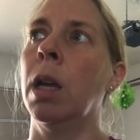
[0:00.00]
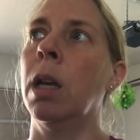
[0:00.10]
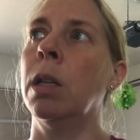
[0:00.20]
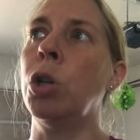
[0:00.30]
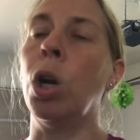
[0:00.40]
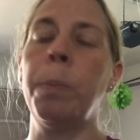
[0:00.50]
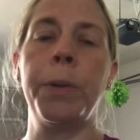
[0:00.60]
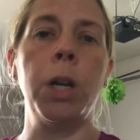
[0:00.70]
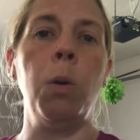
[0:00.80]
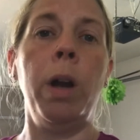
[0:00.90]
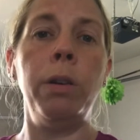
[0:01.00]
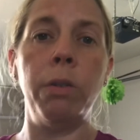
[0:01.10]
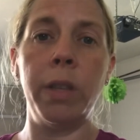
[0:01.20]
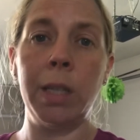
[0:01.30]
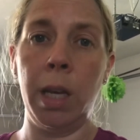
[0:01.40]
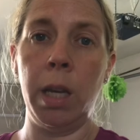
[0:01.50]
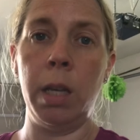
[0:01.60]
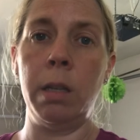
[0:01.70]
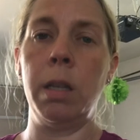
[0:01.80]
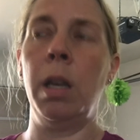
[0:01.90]
tarp to go under the
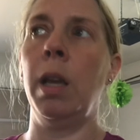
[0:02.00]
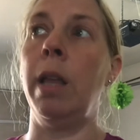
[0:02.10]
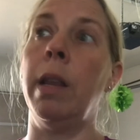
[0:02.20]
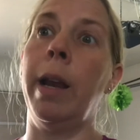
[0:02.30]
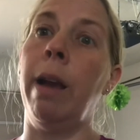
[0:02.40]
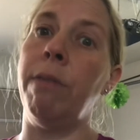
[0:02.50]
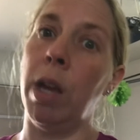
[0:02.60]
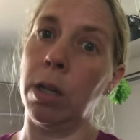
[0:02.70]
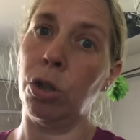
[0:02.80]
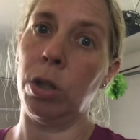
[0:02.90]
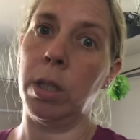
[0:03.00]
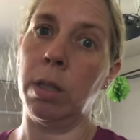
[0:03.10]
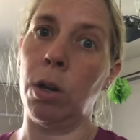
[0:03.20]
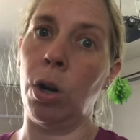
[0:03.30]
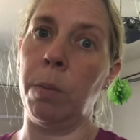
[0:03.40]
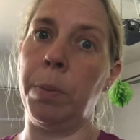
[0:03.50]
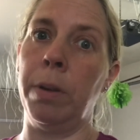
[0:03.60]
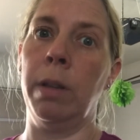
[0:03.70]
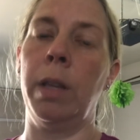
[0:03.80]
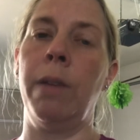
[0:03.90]
tent, and then I have the extra tarp
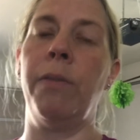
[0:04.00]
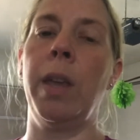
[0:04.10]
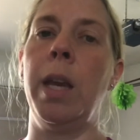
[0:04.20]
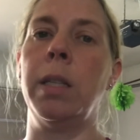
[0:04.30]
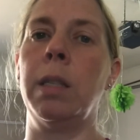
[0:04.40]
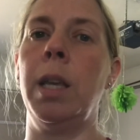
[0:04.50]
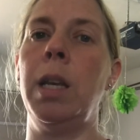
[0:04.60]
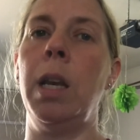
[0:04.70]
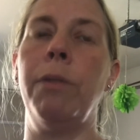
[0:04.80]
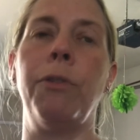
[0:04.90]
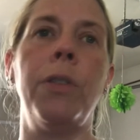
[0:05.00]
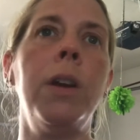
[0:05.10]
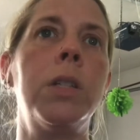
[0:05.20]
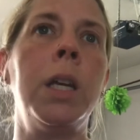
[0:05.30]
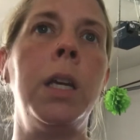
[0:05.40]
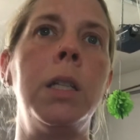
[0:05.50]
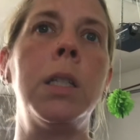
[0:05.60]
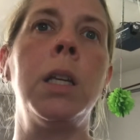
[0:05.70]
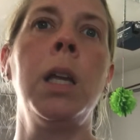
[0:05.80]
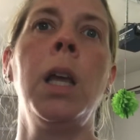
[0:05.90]
in case they need it for their tent.